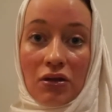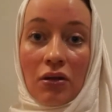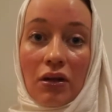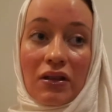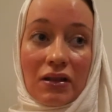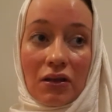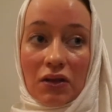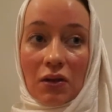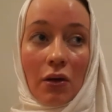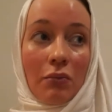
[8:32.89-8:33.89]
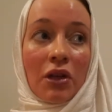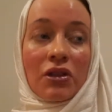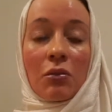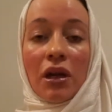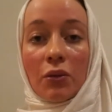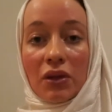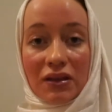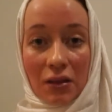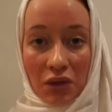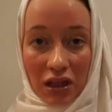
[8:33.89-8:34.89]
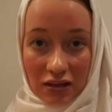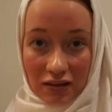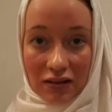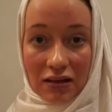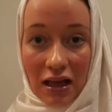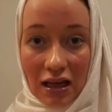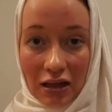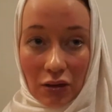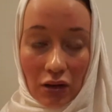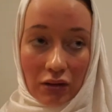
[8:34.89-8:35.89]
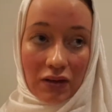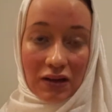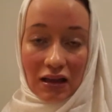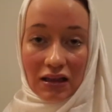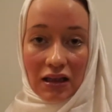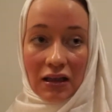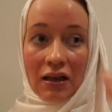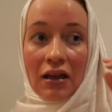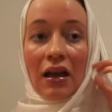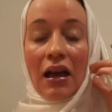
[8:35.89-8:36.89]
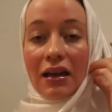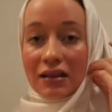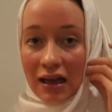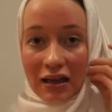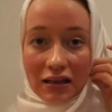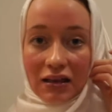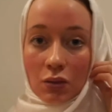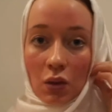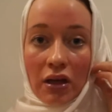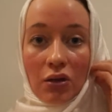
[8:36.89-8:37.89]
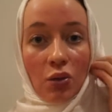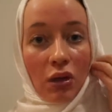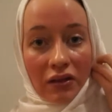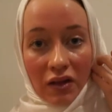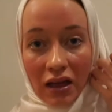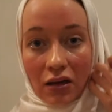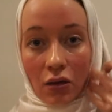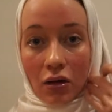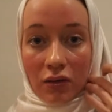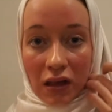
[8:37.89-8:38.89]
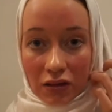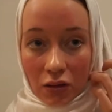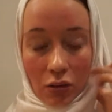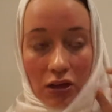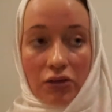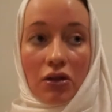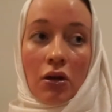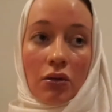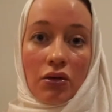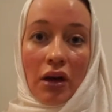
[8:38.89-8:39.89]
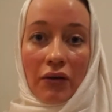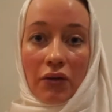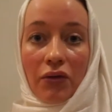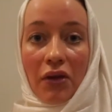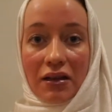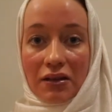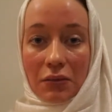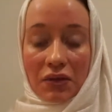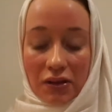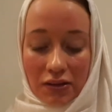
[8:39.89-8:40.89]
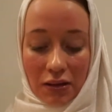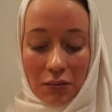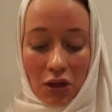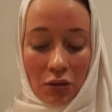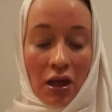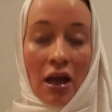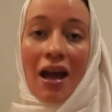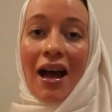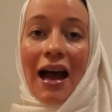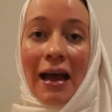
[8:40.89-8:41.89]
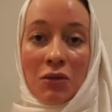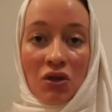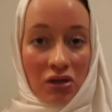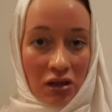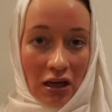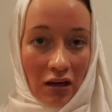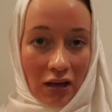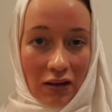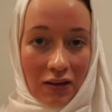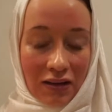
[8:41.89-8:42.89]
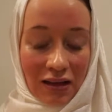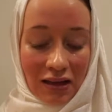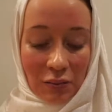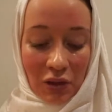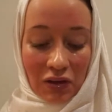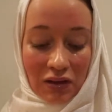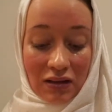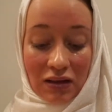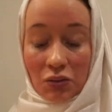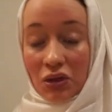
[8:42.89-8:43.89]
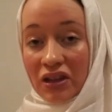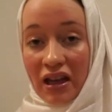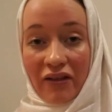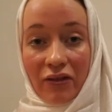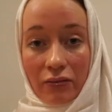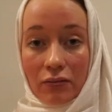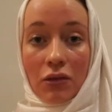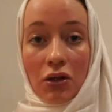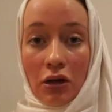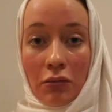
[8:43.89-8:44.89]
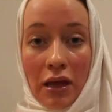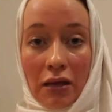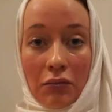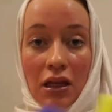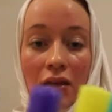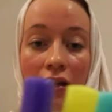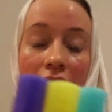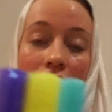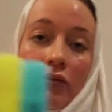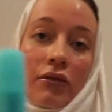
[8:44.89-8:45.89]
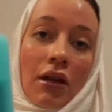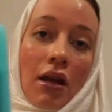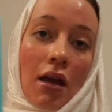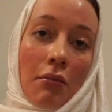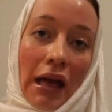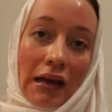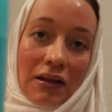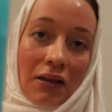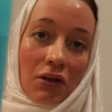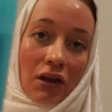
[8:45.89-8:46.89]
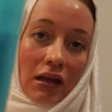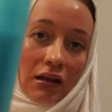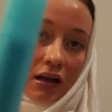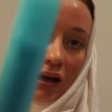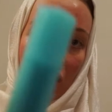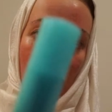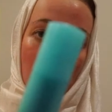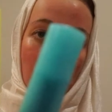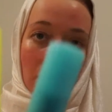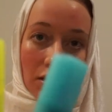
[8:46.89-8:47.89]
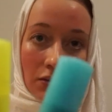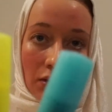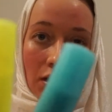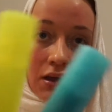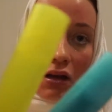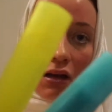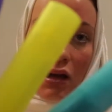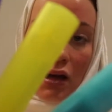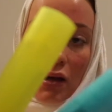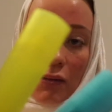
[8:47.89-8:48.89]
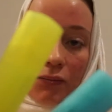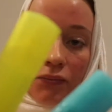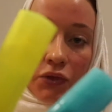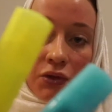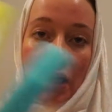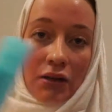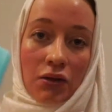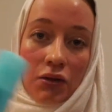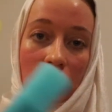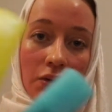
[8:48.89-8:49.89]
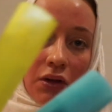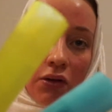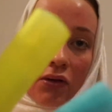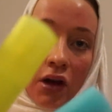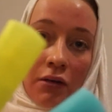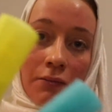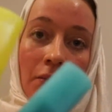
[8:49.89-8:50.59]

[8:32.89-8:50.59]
You know, it's not so much about what someone else is telling you, have to study exactly this way and you will attain all of that knowledge. No, you have to find some system, you know. I'm just sharing these things because this is what have, you know, made me kind of pass everything that I have sort of tried to do so far.